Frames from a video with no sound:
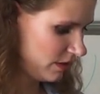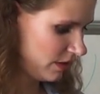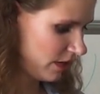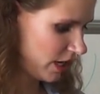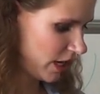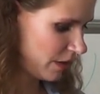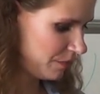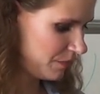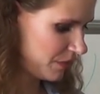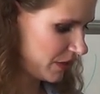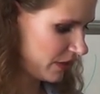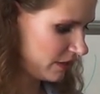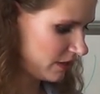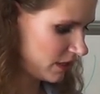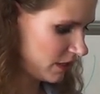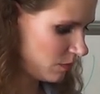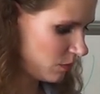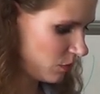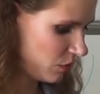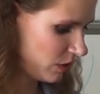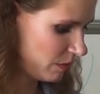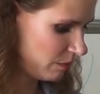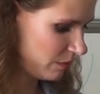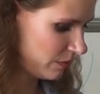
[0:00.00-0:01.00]
the IPA
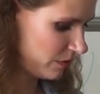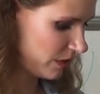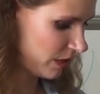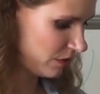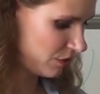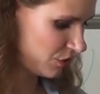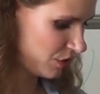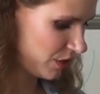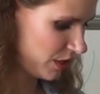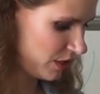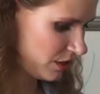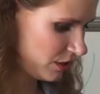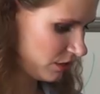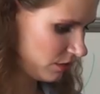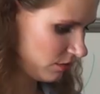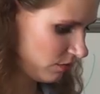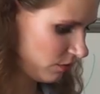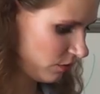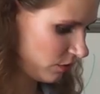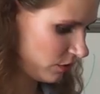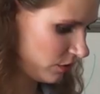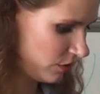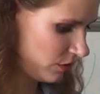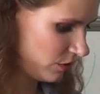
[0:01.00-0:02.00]
symbol and pronunciation
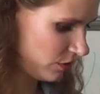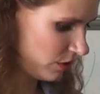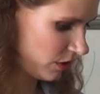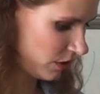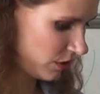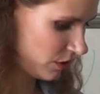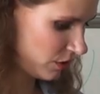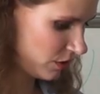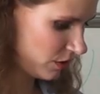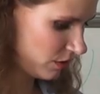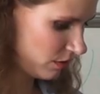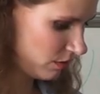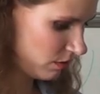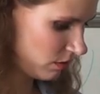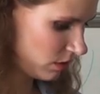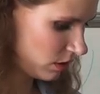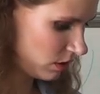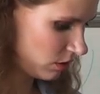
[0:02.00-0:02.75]
for the Dutch